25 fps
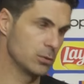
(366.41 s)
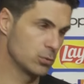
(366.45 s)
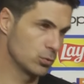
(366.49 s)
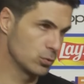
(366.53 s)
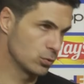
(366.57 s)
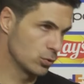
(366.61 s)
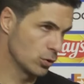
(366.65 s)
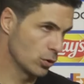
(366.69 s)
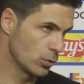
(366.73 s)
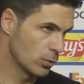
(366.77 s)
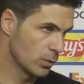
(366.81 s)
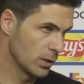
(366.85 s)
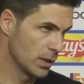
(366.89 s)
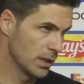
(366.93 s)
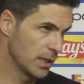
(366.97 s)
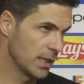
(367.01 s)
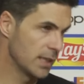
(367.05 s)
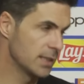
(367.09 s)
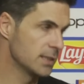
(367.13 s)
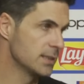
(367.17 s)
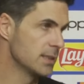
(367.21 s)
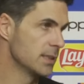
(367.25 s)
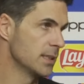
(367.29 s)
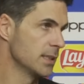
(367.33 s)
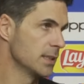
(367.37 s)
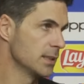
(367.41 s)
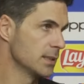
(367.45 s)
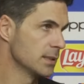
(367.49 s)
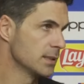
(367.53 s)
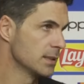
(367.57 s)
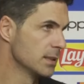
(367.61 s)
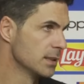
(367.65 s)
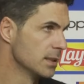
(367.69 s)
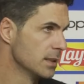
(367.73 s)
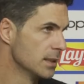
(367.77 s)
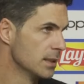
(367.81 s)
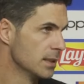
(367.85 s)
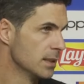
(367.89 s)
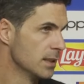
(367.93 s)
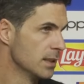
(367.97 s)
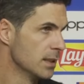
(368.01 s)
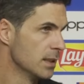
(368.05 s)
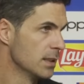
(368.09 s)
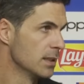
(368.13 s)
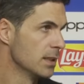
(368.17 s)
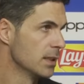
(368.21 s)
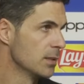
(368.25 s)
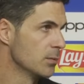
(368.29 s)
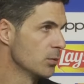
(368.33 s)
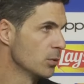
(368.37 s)
to talk really nice things.
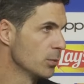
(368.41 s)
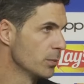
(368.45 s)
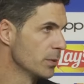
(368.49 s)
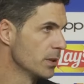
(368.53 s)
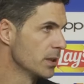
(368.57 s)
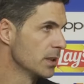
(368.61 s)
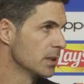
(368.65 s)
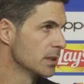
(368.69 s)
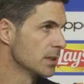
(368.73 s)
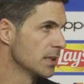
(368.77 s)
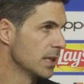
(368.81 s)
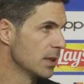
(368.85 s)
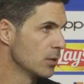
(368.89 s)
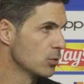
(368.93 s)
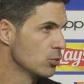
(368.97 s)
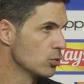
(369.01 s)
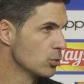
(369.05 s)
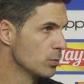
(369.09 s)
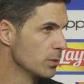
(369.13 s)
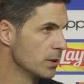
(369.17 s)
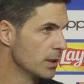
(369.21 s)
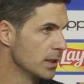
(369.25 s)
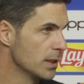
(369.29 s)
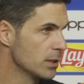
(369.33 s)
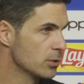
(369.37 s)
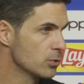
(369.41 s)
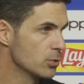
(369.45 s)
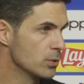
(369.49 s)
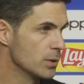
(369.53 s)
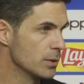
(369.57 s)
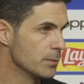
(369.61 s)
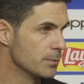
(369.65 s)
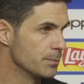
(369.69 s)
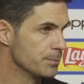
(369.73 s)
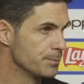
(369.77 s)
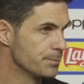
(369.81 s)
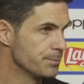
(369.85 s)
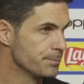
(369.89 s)
The moment is now to be next to them.